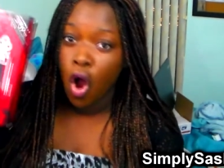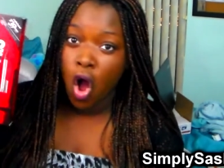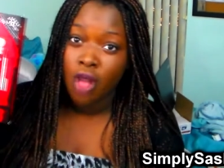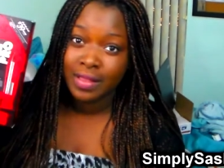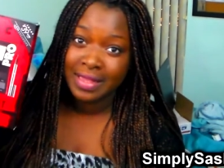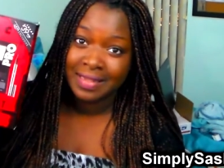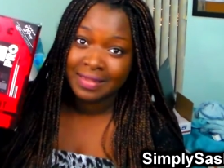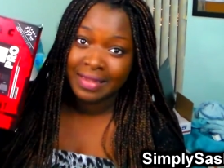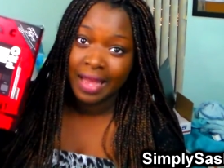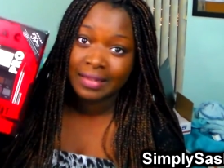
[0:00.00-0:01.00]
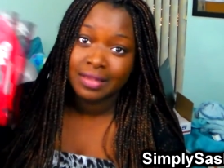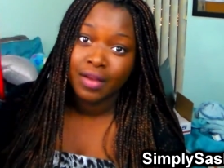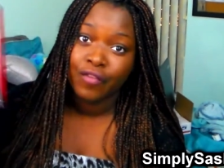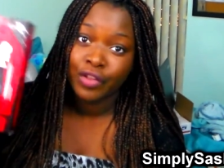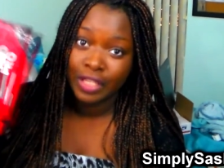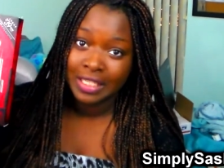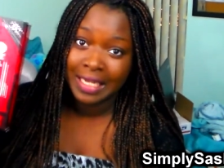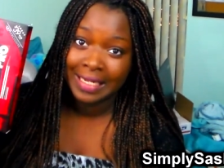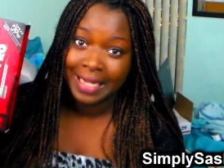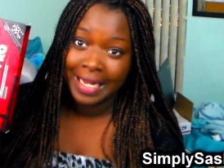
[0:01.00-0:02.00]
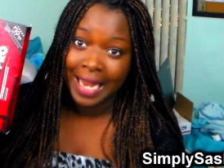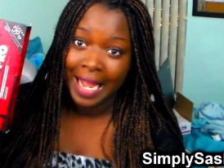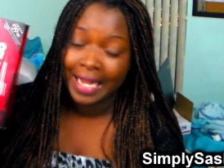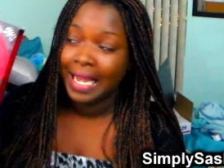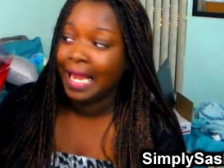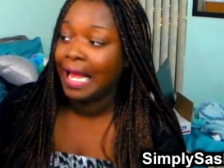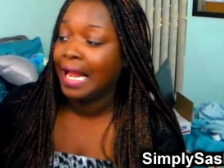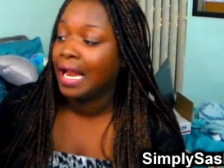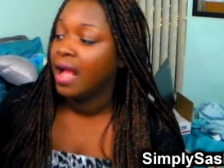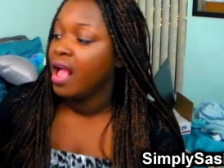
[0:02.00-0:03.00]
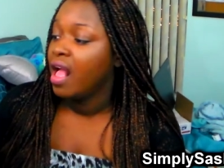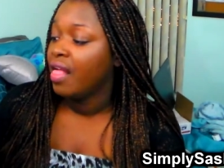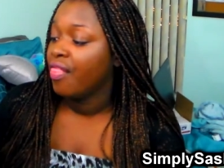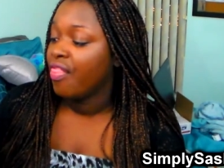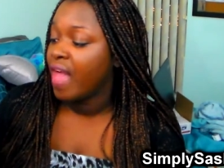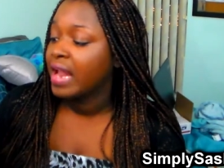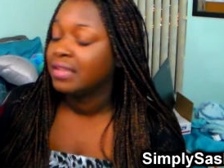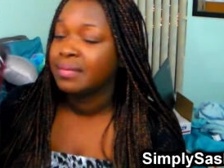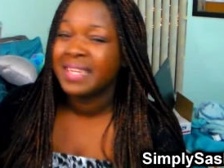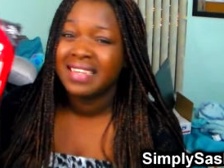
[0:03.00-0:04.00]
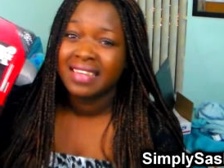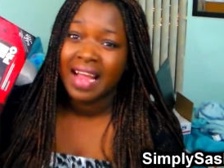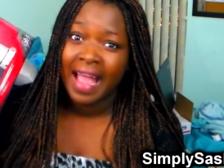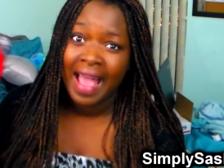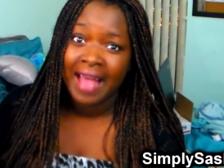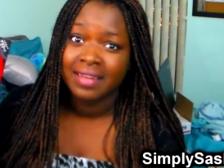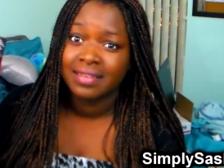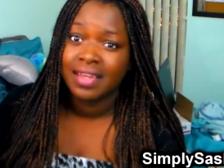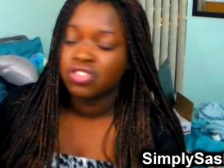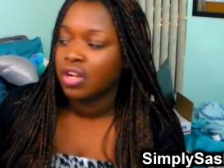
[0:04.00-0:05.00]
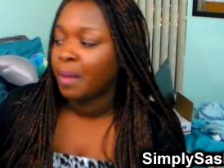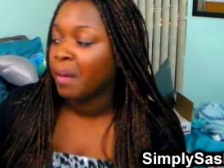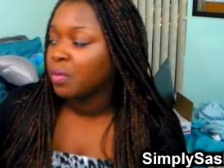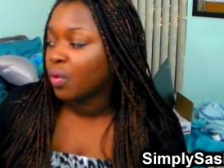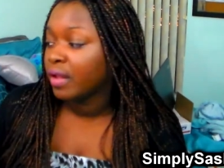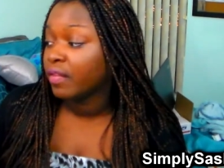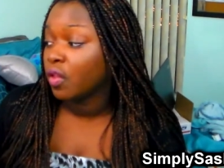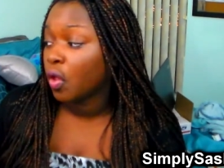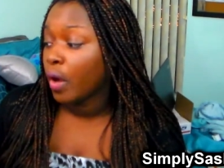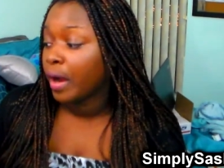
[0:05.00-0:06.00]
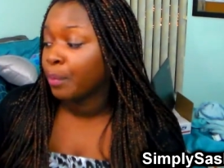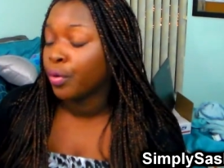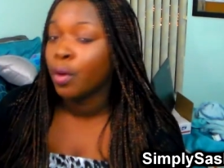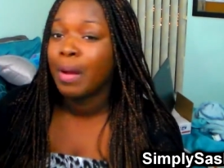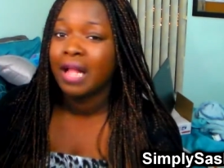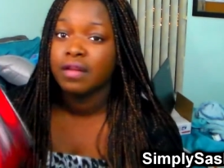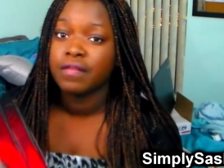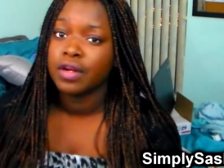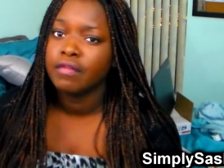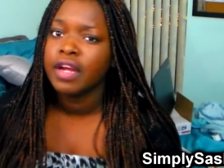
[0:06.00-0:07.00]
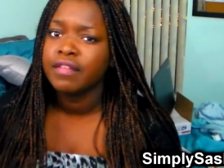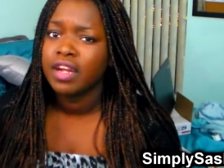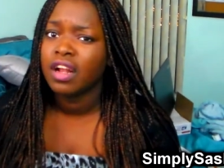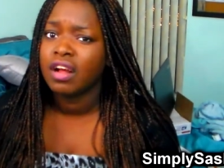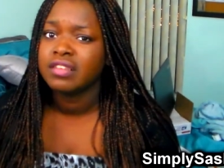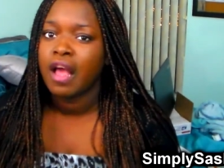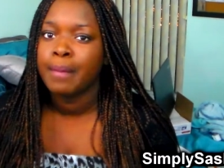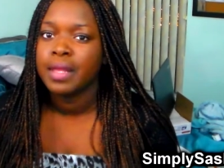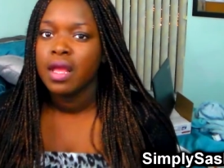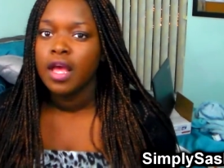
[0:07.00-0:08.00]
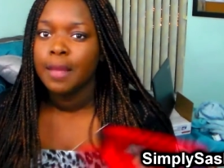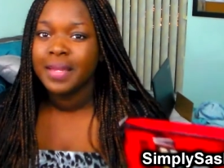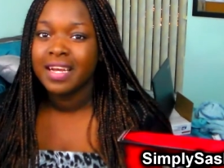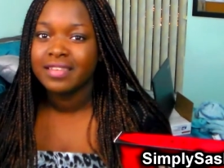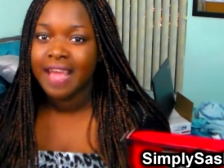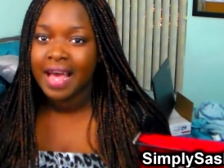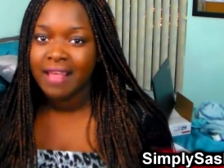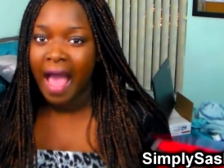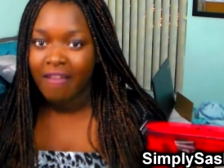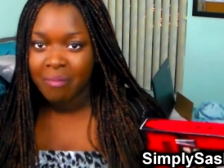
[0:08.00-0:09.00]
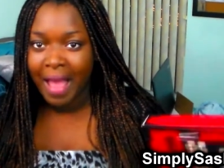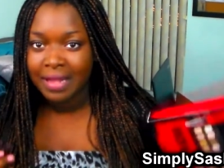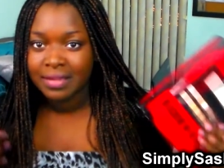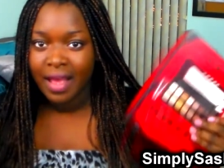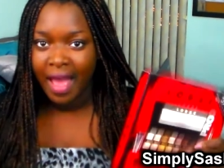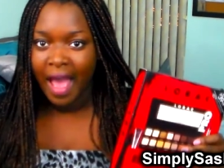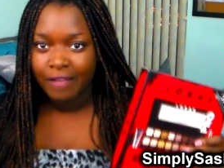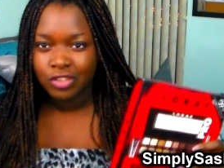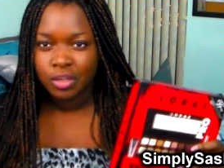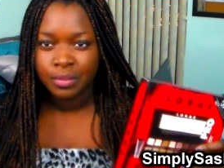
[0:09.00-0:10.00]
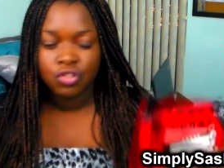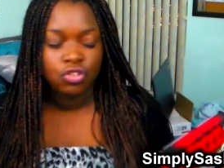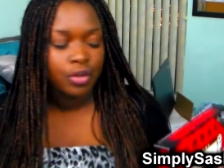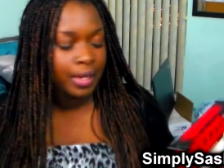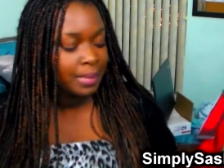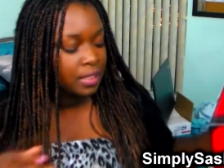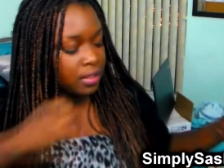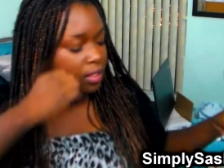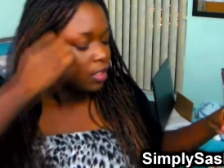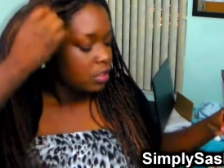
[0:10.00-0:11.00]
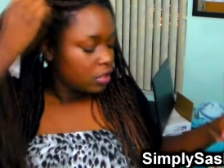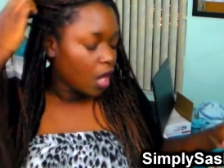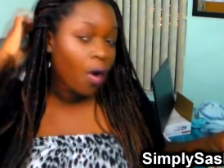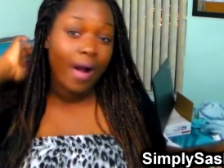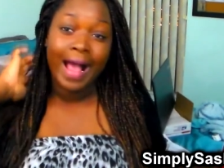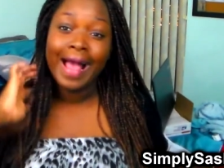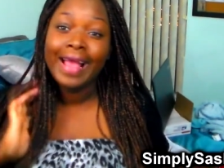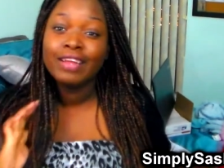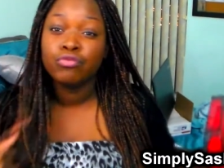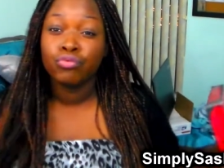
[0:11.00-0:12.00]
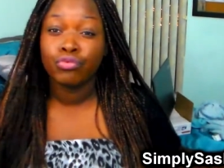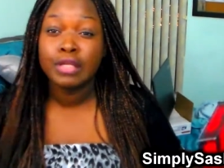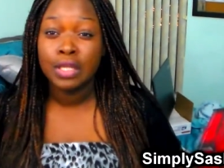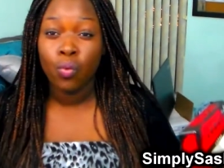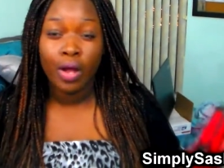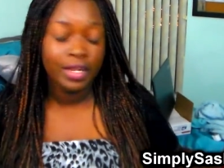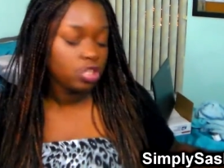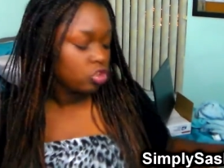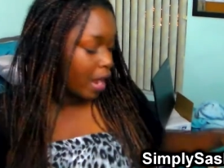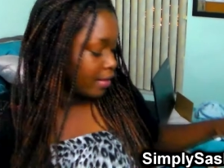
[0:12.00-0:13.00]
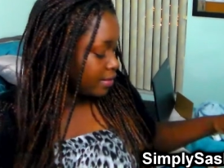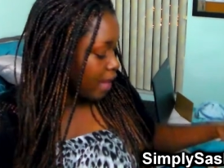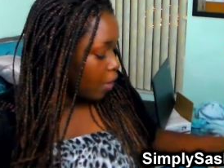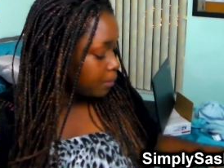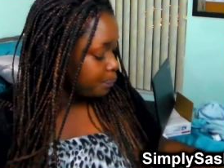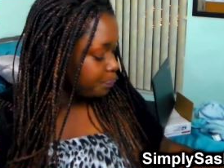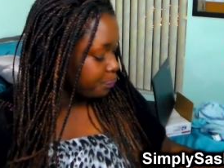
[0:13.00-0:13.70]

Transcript: all in this set for $39.99 and that is amazing. I had to snatch it up. I've been wanting the Lorac Pro palette for a very, very long time because it has half mattes have shimmers you know what I mean so I really wanted to try this out